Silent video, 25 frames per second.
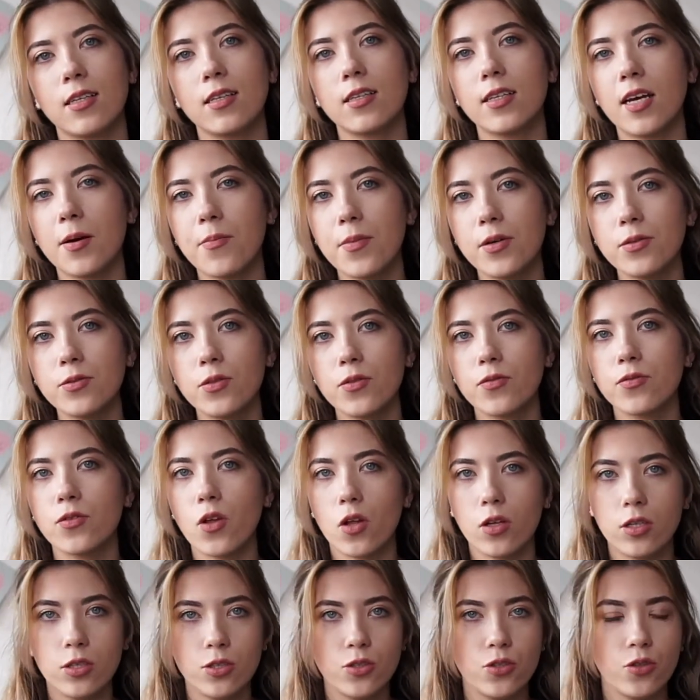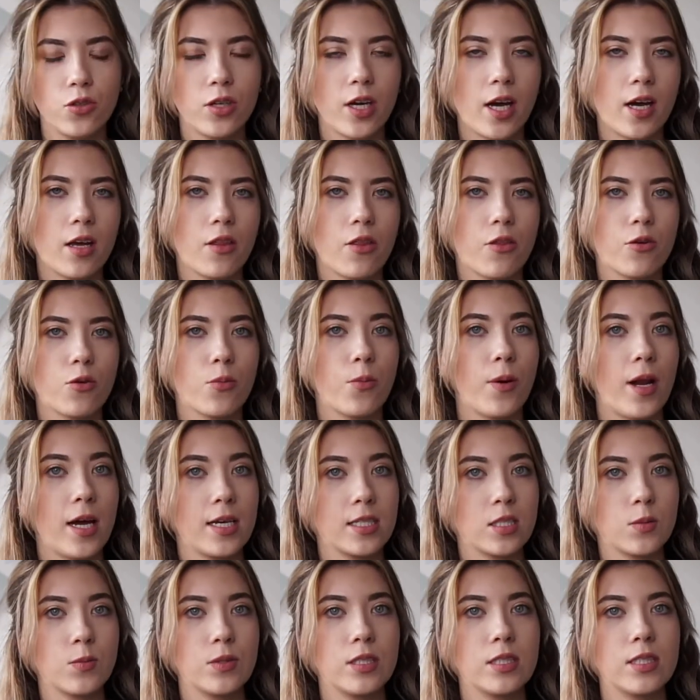The amount of knowledge you gain through
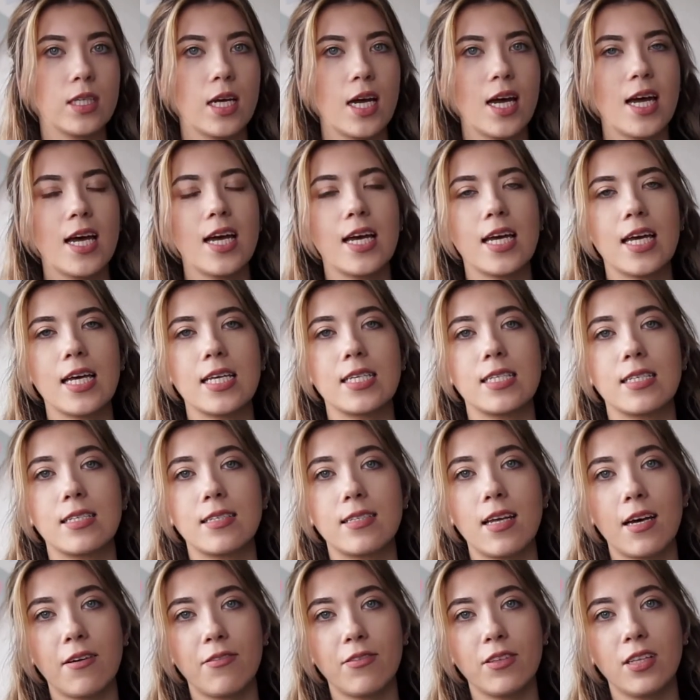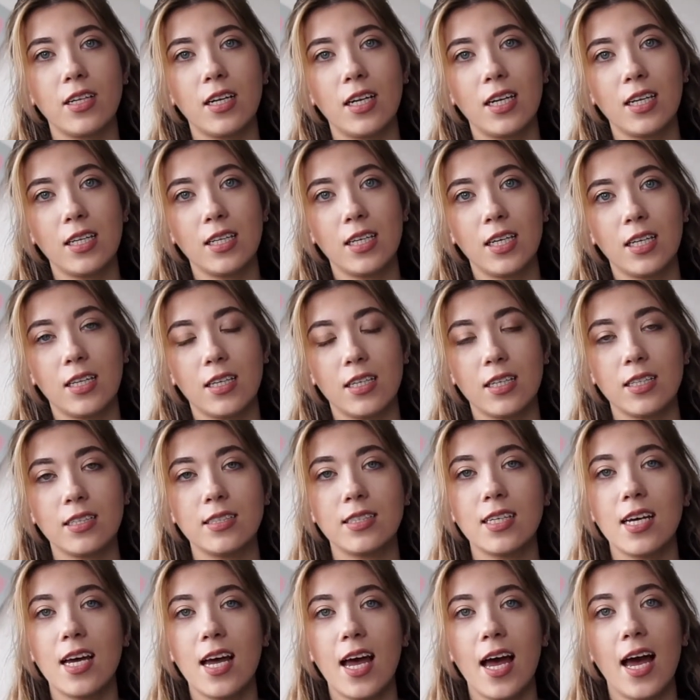placement is definitely needed
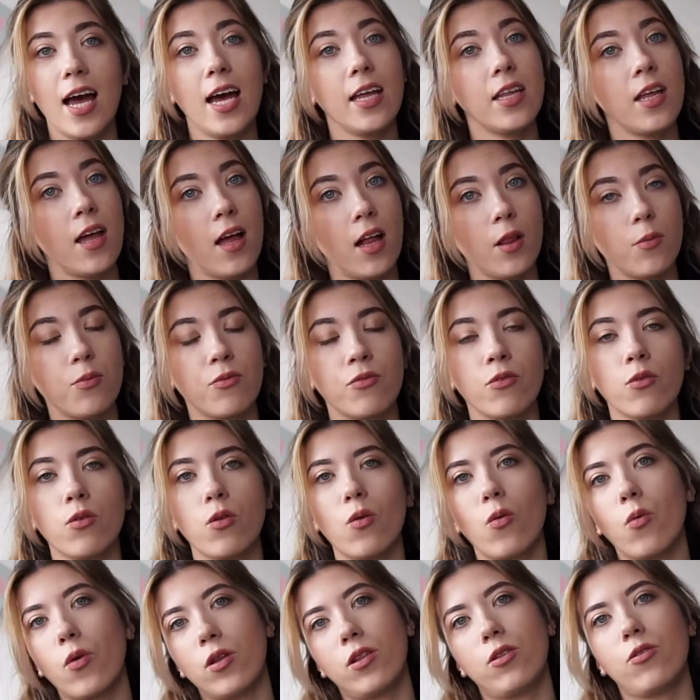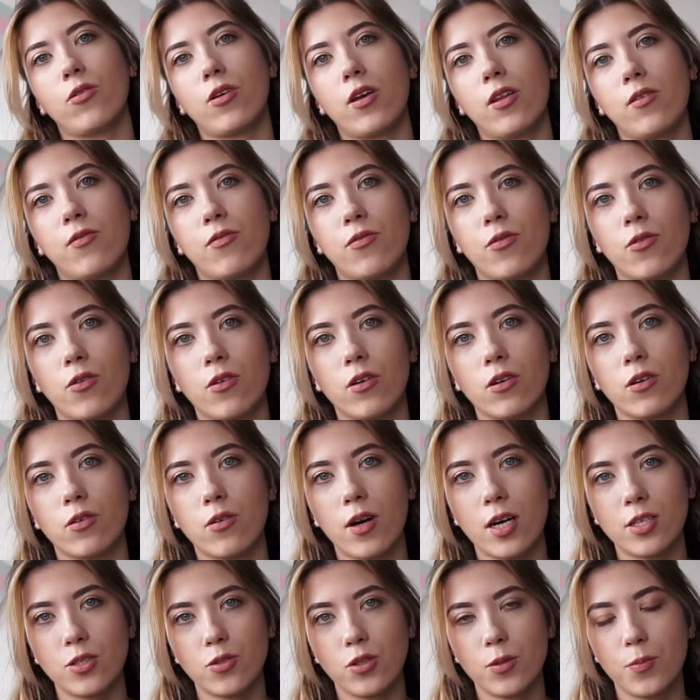and helpful when looking for a
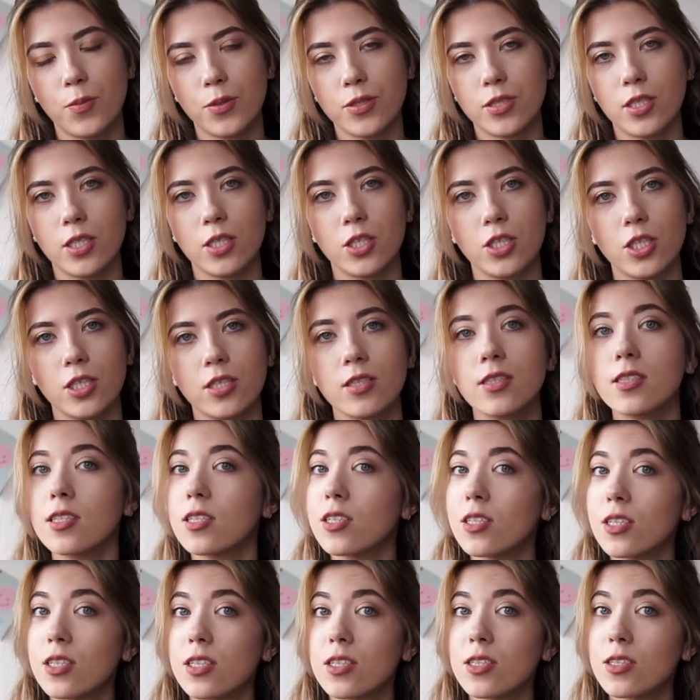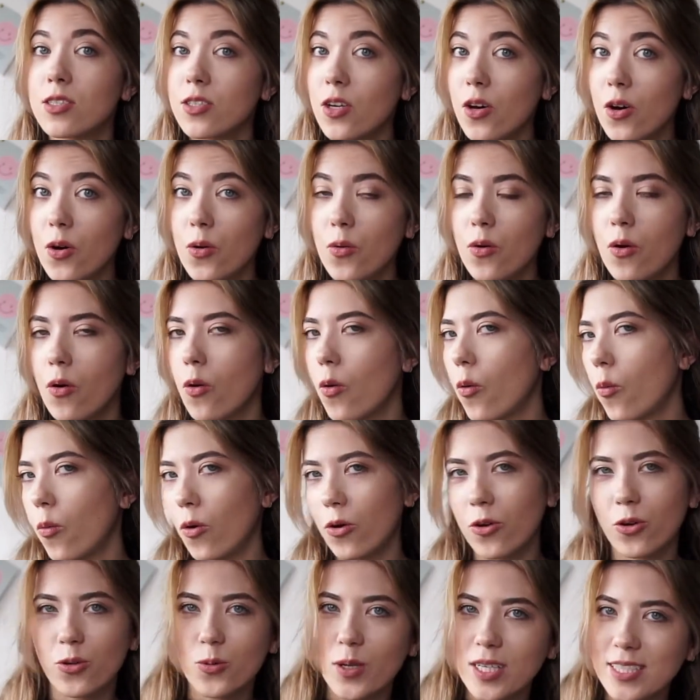graduate position. So,
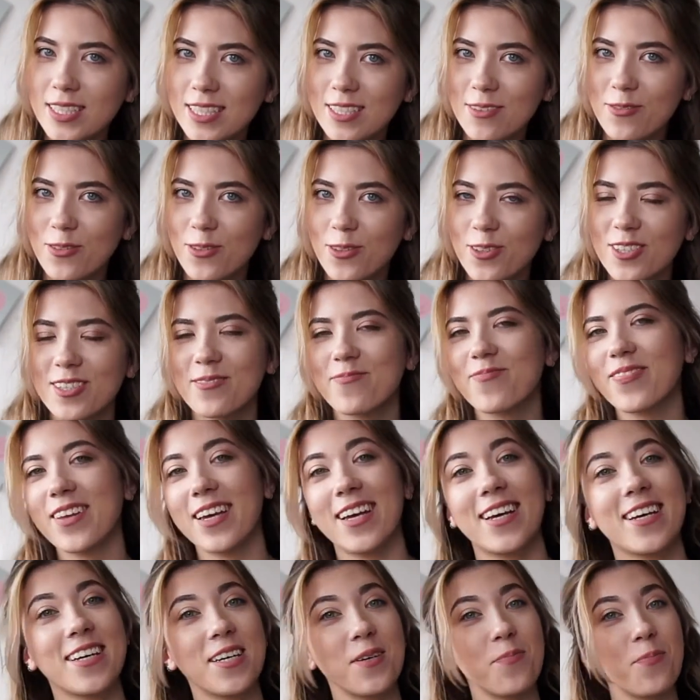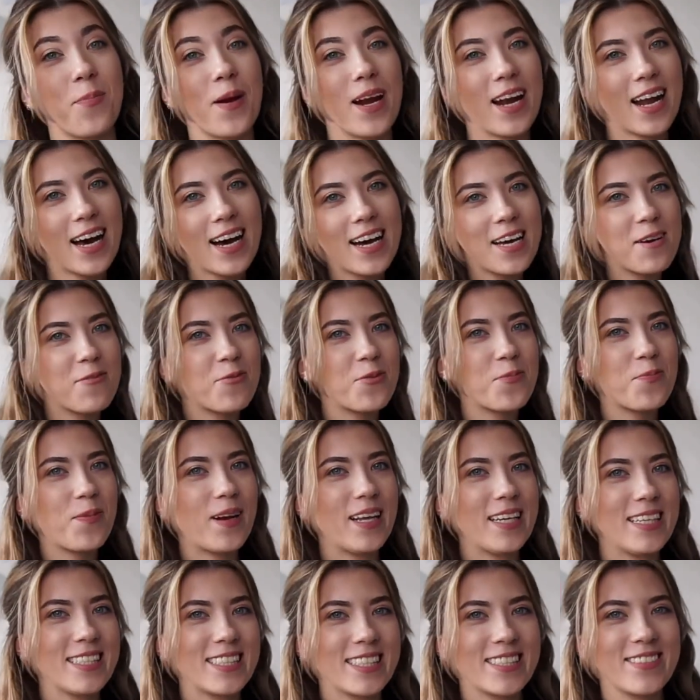what you're waiting for? Apply for
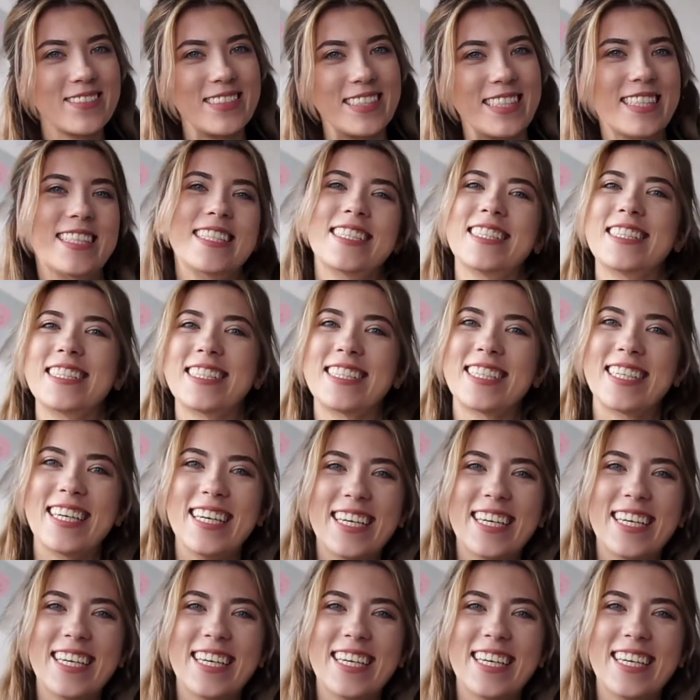placement!